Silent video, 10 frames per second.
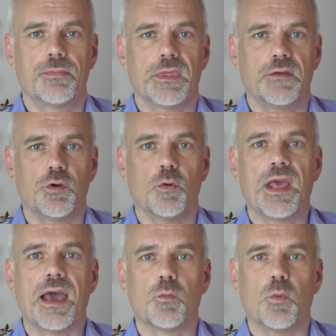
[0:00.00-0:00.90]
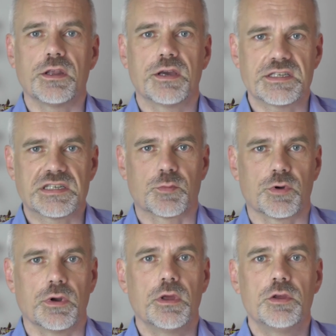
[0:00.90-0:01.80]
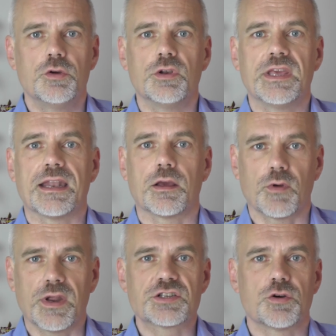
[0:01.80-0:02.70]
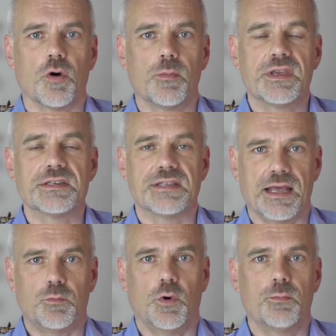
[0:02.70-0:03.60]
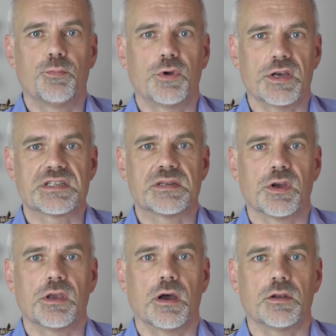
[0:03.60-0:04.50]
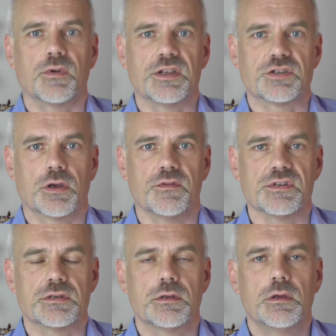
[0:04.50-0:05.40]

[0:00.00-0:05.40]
If you only had one customer, you could get a great score because that one customer got great service.